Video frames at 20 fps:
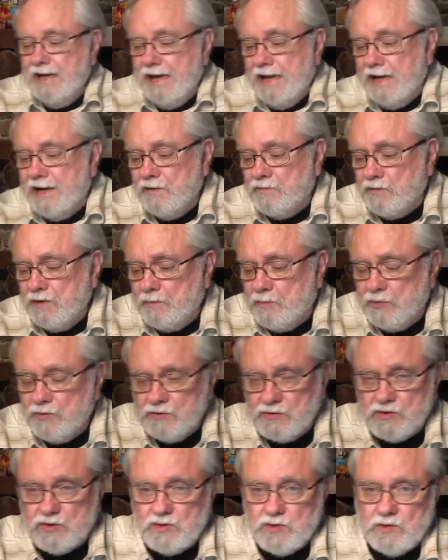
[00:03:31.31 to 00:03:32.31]
And if we put
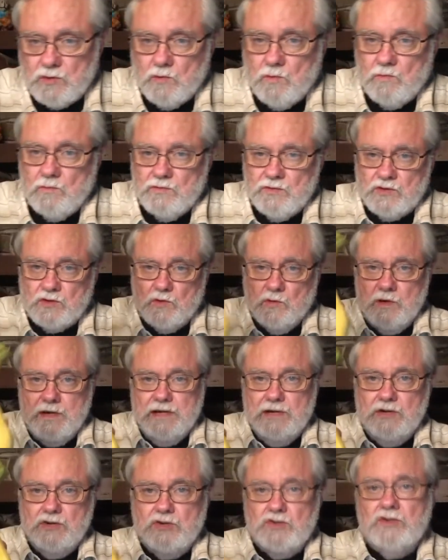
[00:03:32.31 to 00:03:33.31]
squ
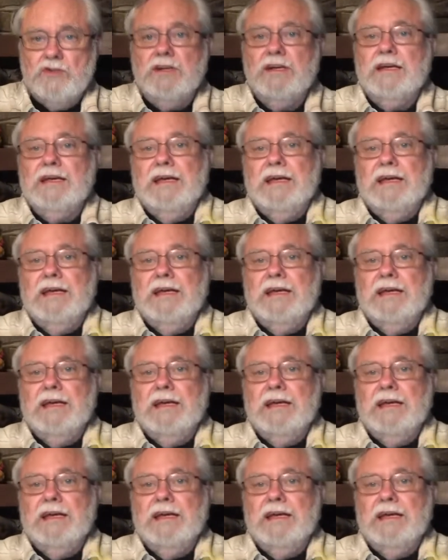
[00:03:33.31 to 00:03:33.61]
squish